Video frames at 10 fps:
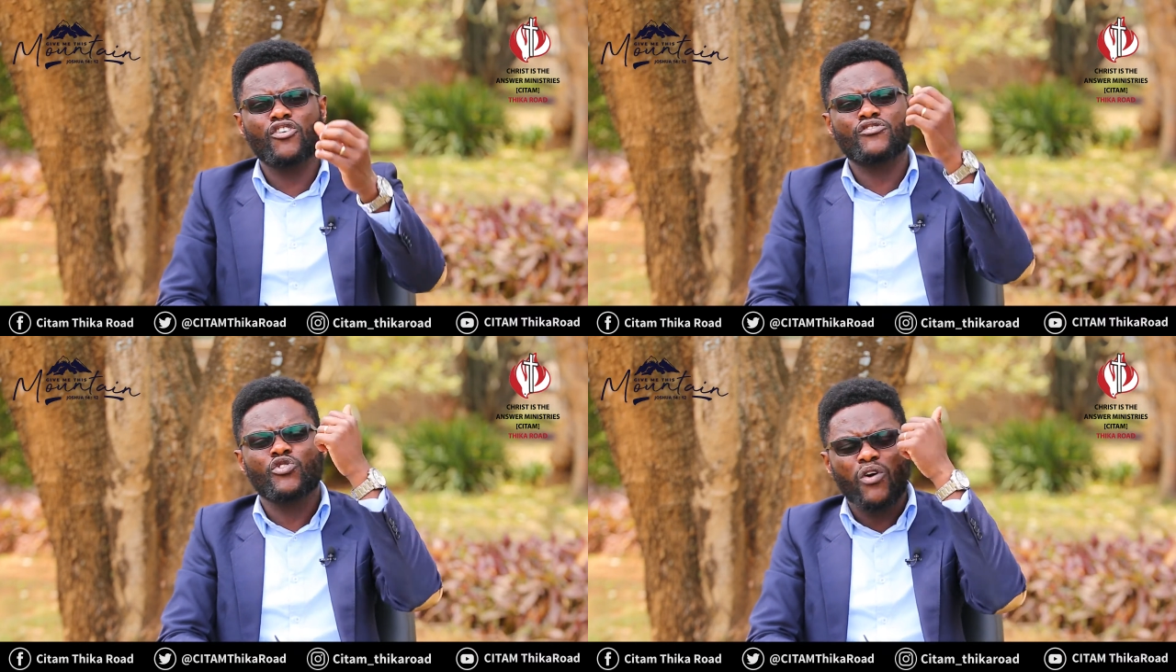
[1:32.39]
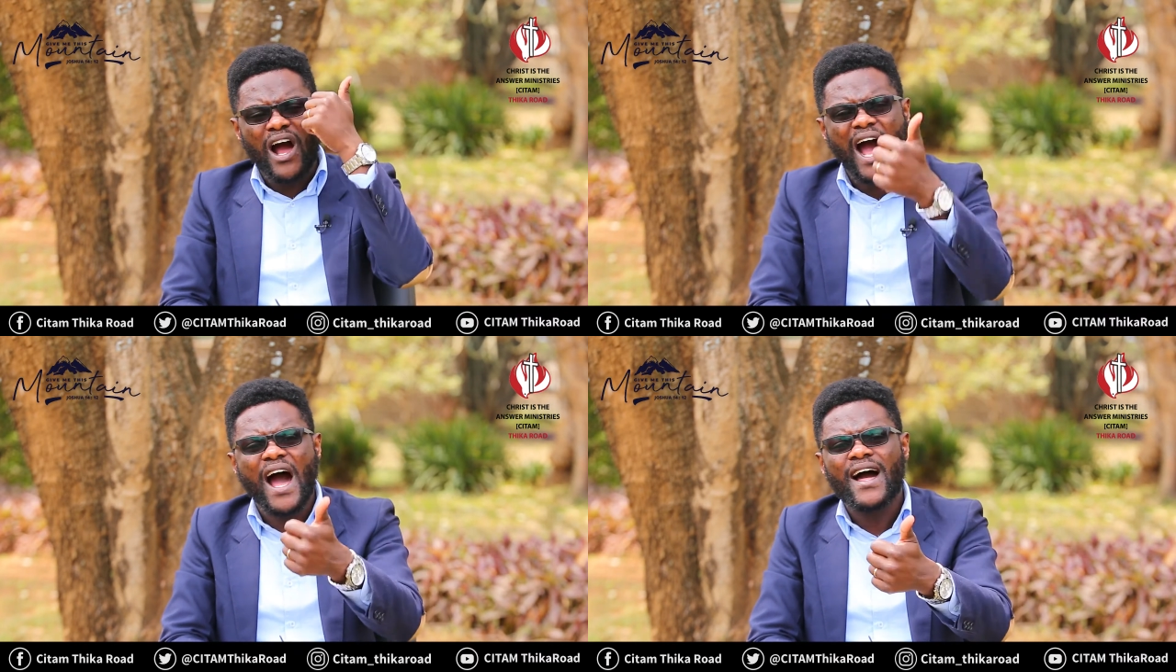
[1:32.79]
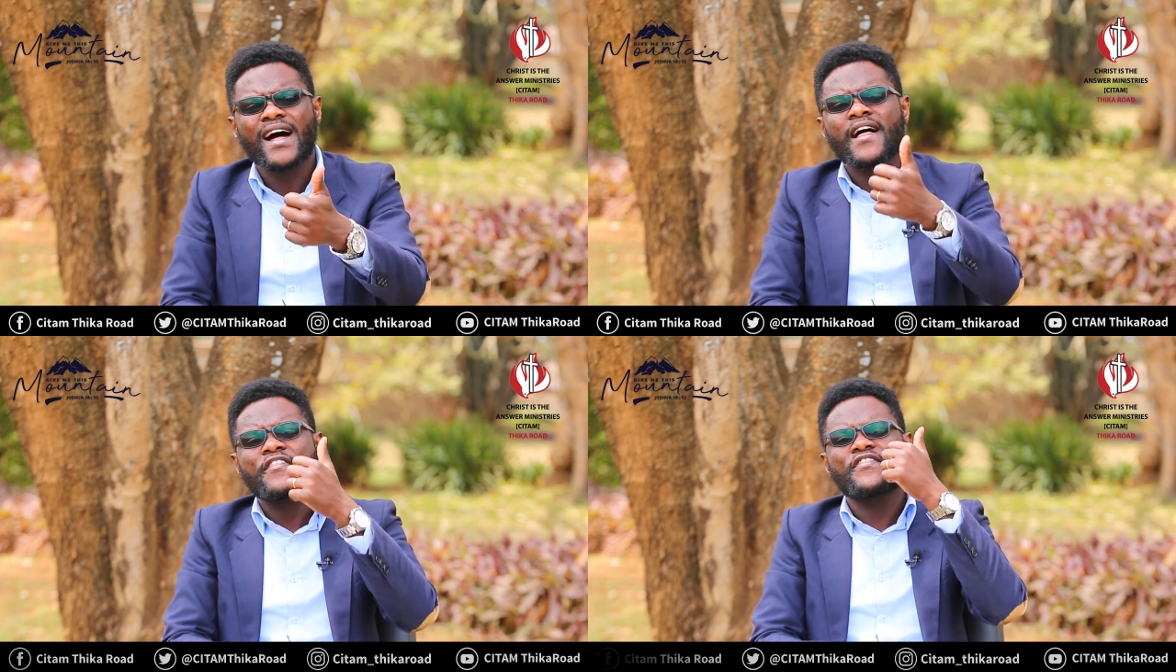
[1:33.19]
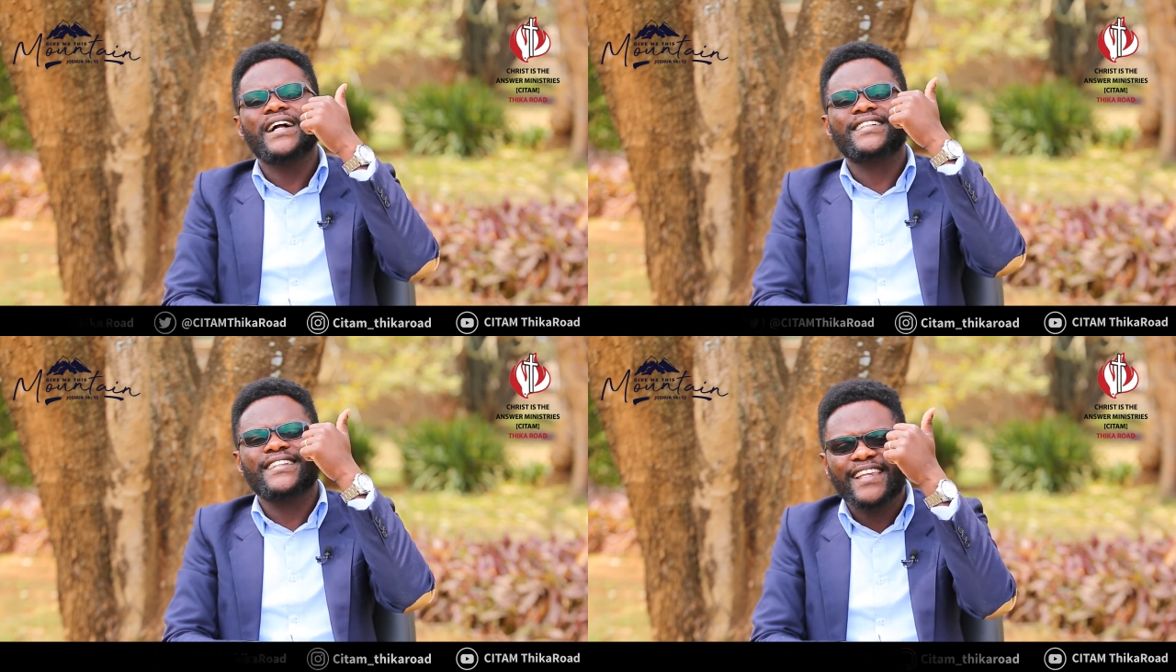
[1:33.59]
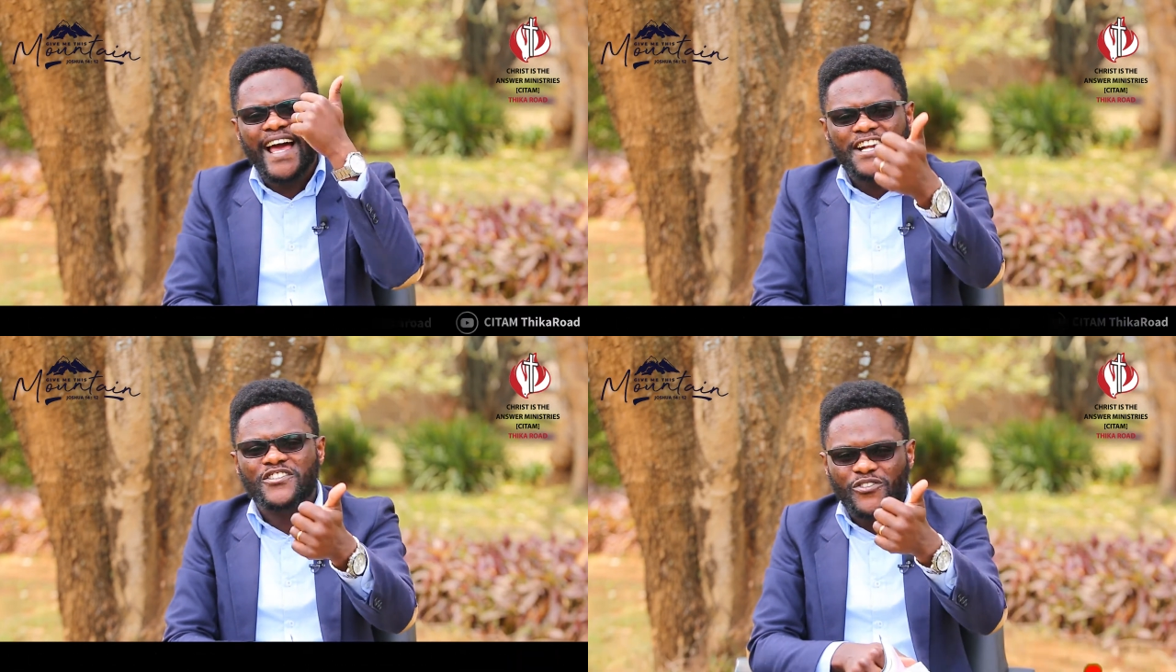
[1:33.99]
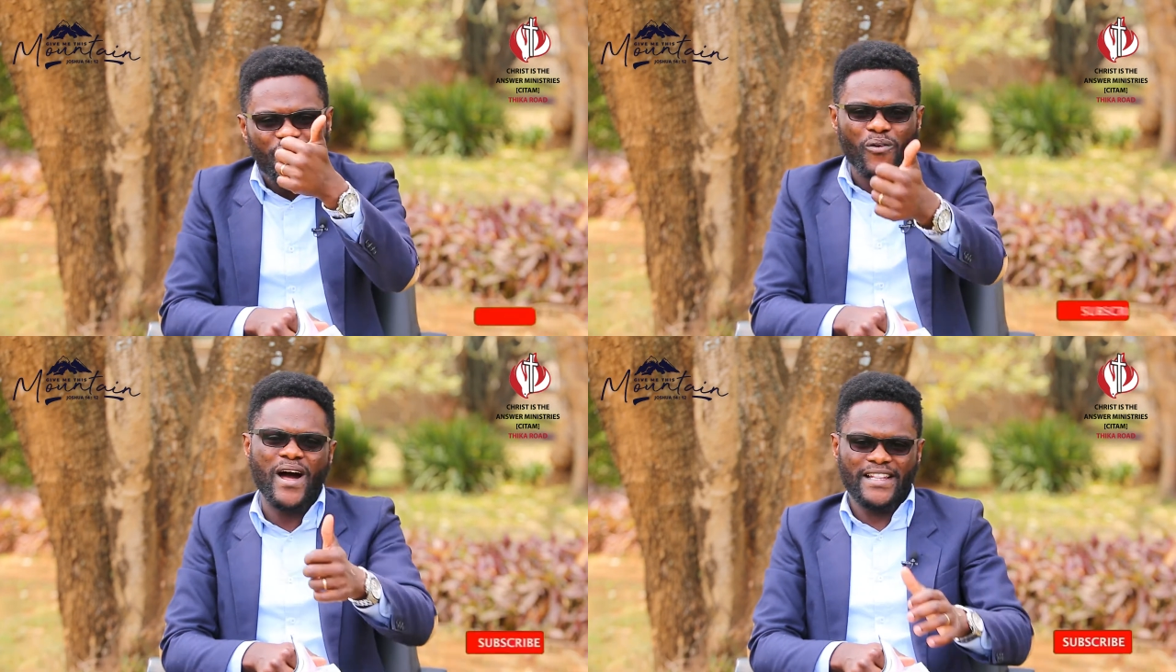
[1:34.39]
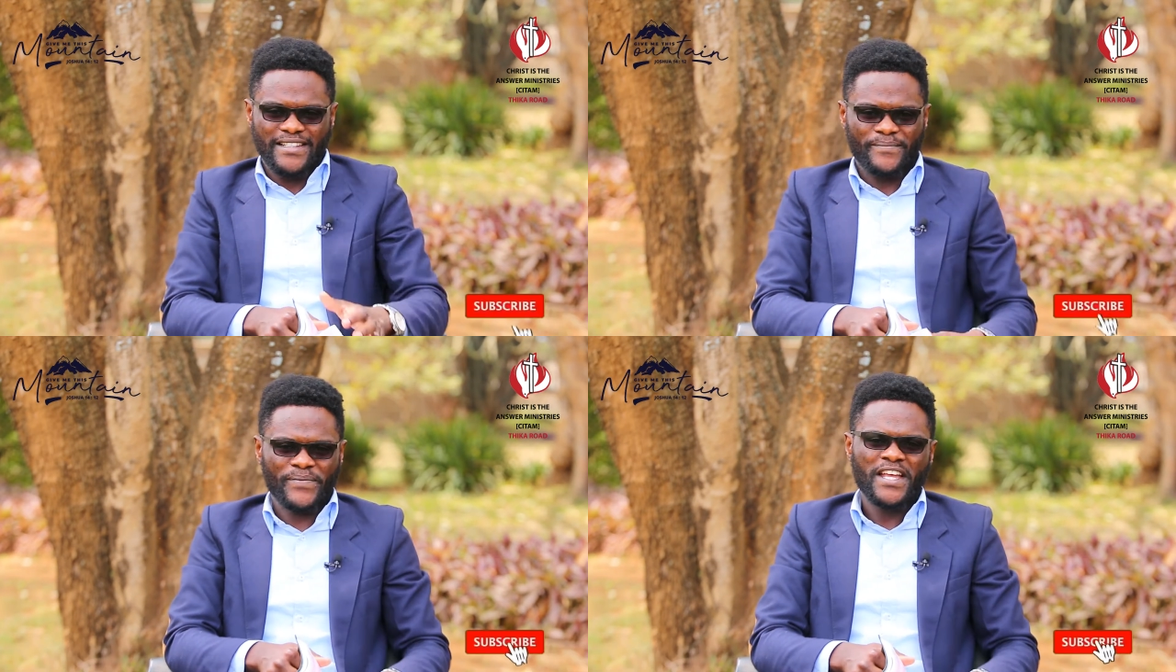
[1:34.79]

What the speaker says: or you are, that light to the world.